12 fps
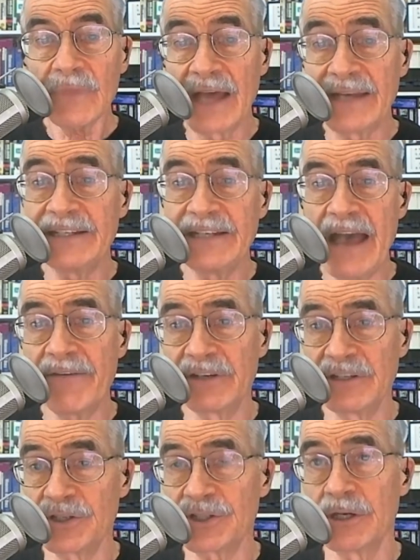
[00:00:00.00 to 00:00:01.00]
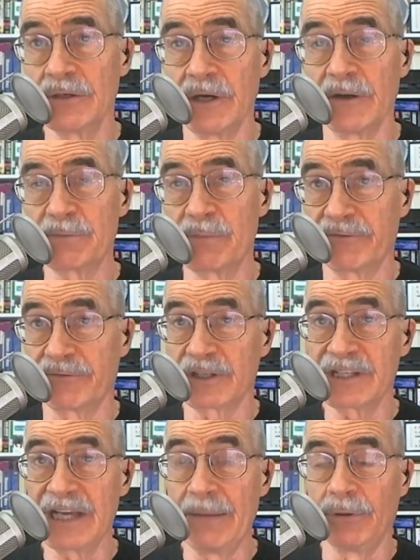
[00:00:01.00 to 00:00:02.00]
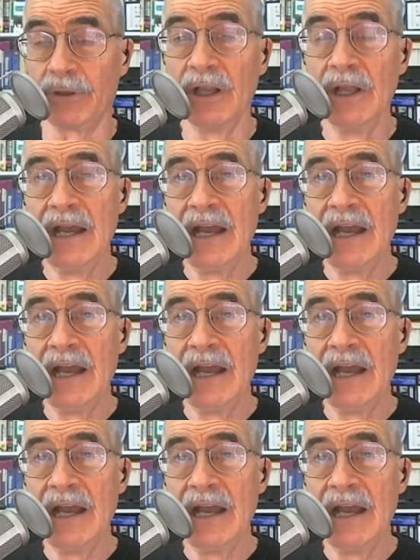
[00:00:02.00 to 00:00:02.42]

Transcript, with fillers: I didn't have it in the show notes, but for example,